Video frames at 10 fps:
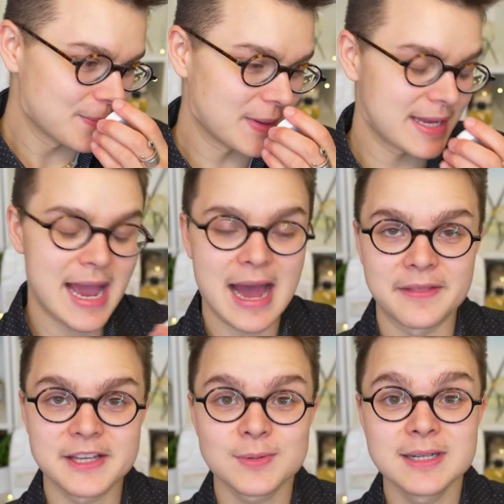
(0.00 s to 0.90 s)
but
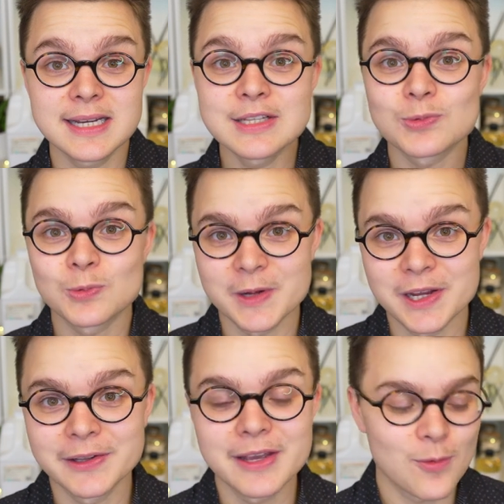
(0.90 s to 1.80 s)
yeah, this one does
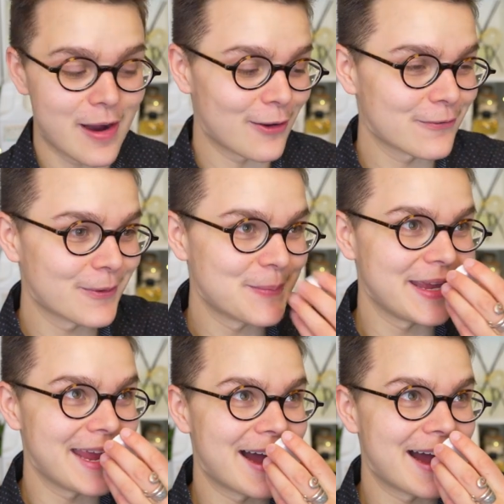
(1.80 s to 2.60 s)
really well for me.